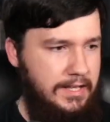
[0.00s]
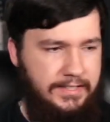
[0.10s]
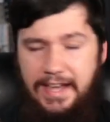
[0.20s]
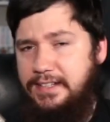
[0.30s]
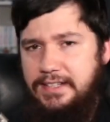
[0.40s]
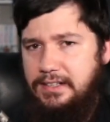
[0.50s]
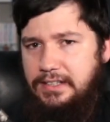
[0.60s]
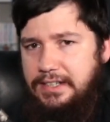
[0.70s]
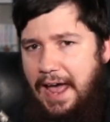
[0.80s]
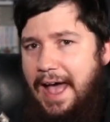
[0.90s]
Technically,
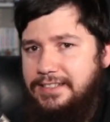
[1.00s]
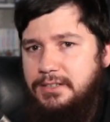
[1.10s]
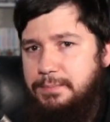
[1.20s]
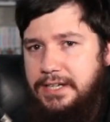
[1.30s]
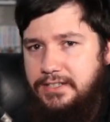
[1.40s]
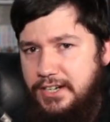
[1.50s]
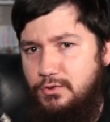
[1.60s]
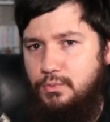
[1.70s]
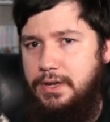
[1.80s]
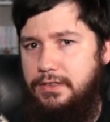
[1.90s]
it hasn't been
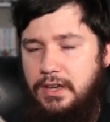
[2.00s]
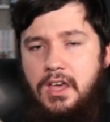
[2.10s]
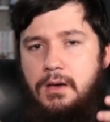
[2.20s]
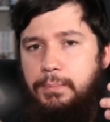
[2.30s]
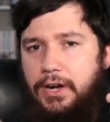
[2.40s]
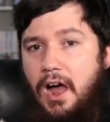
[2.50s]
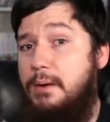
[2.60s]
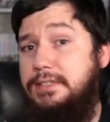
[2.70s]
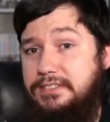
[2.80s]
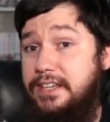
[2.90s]
dealt with, but I
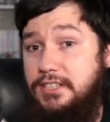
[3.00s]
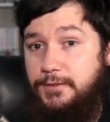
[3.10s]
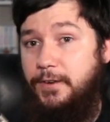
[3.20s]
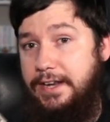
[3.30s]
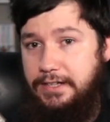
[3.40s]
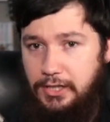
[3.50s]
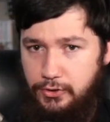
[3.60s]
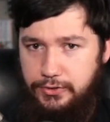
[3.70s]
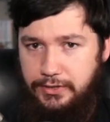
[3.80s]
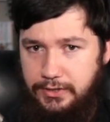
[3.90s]
would say it's fine to
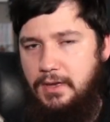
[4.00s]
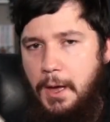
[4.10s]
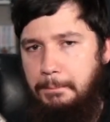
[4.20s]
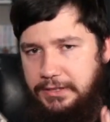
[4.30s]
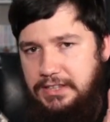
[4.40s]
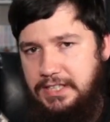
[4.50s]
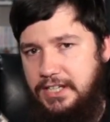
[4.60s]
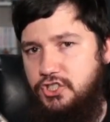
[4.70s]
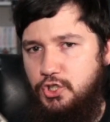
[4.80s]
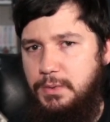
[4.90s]
close it. But the
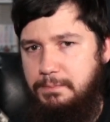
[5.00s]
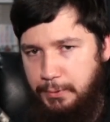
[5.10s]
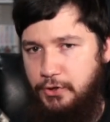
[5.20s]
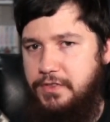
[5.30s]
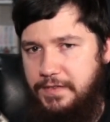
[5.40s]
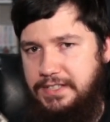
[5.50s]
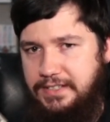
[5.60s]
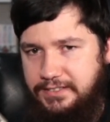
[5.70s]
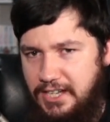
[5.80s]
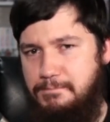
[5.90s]
issue with both of these
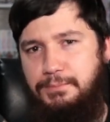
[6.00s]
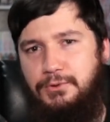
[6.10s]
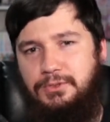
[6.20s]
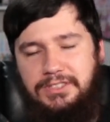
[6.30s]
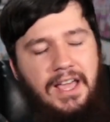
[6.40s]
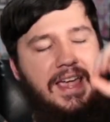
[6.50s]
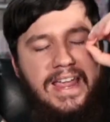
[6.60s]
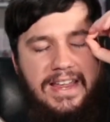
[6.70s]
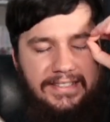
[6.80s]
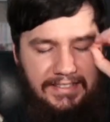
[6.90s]
examples
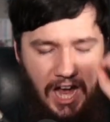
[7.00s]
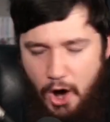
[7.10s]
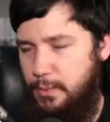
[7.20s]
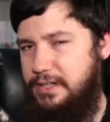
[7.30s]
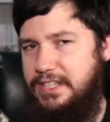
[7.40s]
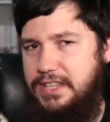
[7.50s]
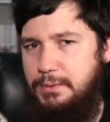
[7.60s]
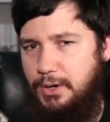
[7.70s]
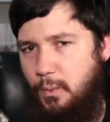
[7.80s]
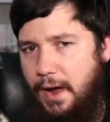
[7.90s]
is currently they
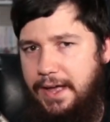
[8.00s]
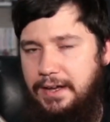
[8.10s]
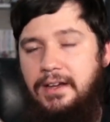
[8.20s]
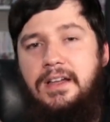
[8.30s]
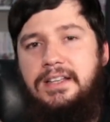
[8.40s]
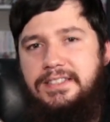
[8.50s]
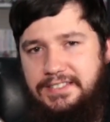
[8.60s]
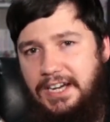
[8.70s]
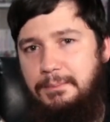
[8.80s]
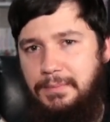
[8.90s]
require
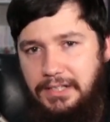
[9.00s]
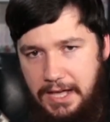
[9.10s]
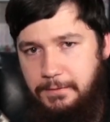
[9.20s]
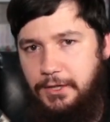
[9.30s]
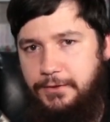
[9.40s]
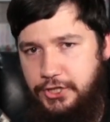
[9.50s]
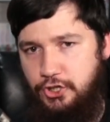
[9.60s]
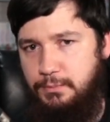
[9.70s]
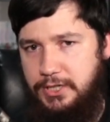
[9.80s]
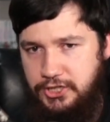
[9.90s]
some level of
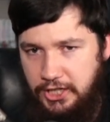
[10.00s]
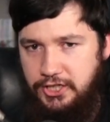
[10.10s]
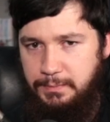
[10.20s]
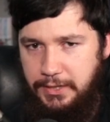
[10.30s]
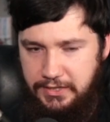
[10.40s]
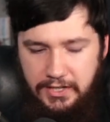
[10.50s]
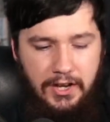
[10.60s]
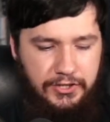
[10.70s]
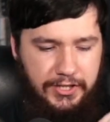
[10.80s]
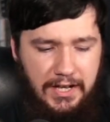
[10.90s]
human judgment.
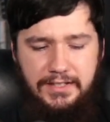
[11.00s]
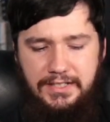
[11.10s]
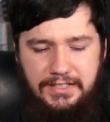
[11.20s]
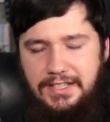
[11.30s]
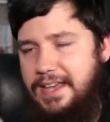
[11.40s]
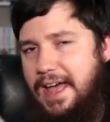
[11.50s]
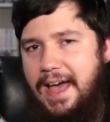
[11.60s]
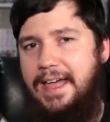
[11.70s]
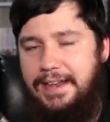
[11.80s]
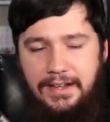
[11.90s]
You can't just say,
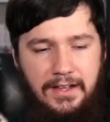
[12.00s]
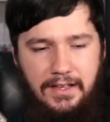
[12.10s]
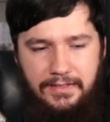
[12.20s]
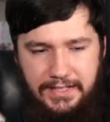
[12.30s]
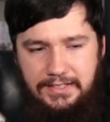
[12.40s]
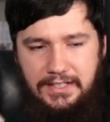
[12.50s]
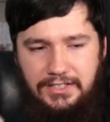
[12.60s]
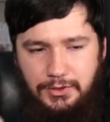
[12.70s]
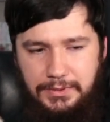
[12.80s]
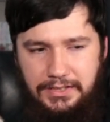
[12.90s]
hey, this
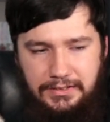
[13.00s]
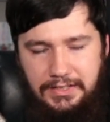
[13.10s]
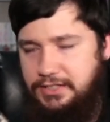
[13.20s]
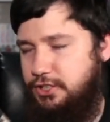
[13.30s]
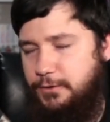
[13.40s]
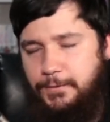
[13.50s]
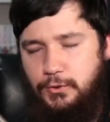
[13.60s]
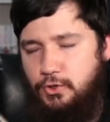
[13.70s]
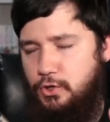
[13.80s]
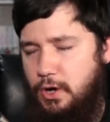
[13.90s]
issue has existed
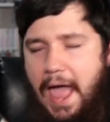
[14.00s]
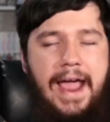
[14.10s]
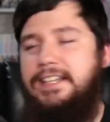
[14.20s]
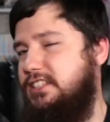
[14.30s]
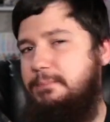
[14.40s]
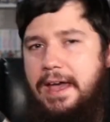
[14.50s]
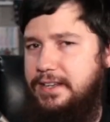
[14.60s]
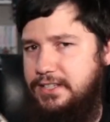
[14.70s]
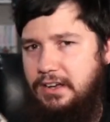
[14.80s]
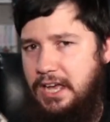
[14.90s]
for X amount of
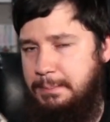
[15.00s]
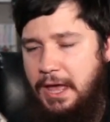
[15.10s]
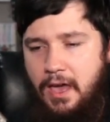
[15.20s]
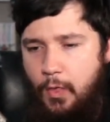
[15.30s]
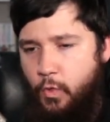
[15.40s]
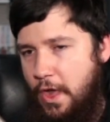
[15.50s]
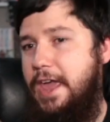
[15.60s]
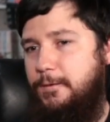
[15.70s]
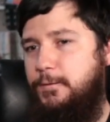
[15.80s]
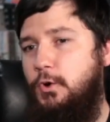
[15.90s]
time,
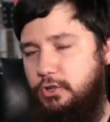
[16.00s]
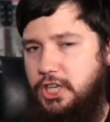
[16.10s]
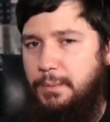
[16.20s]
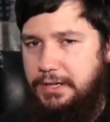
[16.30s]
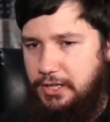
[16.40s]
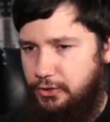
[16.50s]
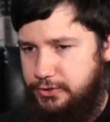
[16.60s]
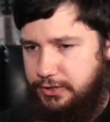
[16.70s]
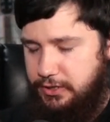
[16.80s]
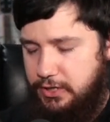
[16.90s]
therefore go and close
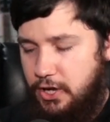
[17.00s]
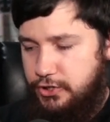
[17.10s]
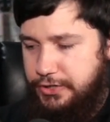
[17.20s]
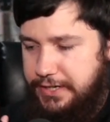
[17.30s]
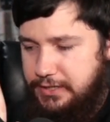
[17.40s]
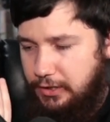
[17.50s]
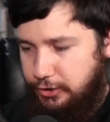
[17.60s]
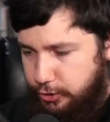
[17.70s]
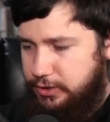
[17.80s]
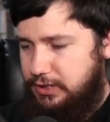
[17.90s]
it. You need to
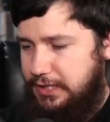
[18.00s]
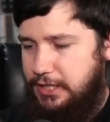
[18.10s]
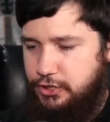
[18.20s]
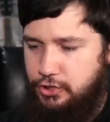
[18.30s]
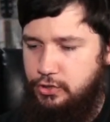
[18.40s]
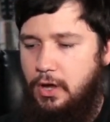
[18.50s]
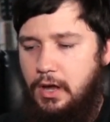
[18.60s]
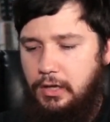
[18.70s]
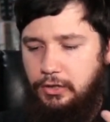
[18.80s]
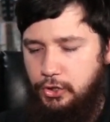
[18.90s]
look at the issue,
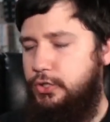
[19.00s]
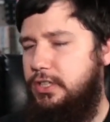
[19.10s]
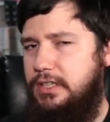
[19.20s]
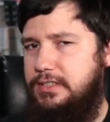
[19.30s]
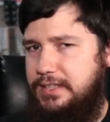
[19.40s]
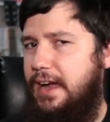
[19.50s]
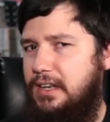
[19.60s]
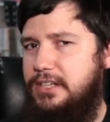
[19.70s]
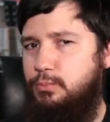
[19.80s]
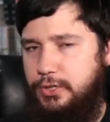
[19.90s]
look at
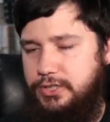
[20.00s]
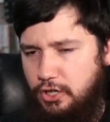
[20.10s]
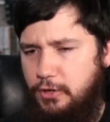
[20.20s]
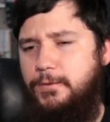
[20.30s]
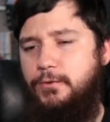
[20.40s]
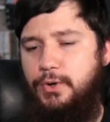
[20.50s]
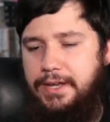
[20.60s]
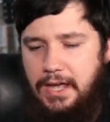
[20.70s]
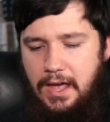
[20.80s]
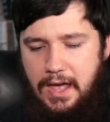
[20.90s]
exactly what it's
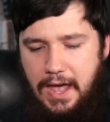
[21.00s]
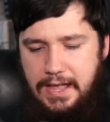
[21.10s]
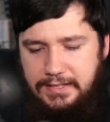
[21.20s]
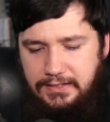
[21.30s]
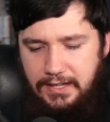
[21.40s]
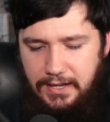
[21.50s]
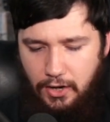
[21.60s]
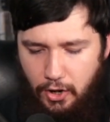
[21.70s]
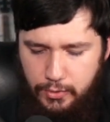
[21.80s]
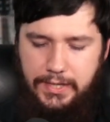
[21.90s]
offering, and say,
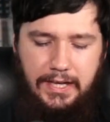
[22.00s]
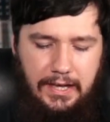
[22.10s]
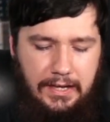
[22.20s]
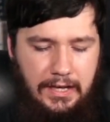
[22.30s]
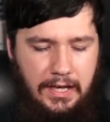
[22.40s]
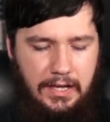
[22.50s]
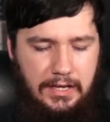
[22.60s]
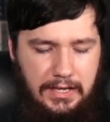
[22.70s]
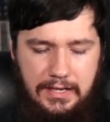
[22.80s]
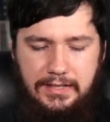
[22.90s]
okay,
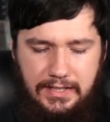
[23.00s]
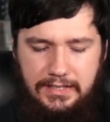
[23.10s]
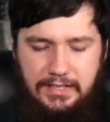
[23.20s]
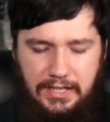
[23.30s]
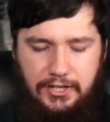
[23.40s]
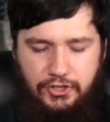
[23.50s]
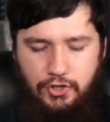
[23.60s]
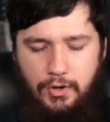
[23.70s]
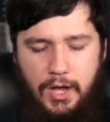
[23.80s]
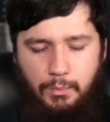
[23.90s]
is this an
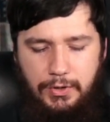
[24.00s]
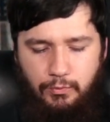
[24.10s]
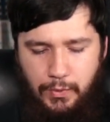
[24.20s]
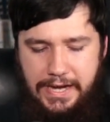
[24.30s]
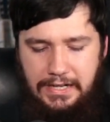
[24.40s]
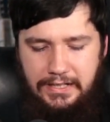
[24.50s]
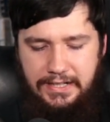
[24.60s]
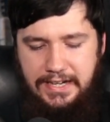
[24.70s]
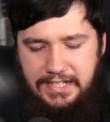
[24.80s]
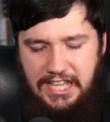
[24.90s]
issue we really
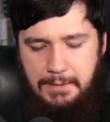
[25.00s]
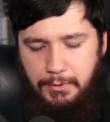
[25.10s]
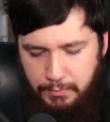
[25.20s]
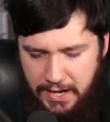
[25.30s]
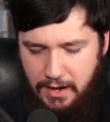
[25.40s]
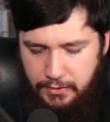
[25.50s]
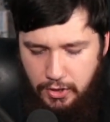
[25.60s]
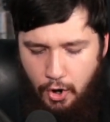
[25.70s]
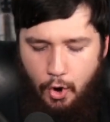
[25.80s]
need to keep around,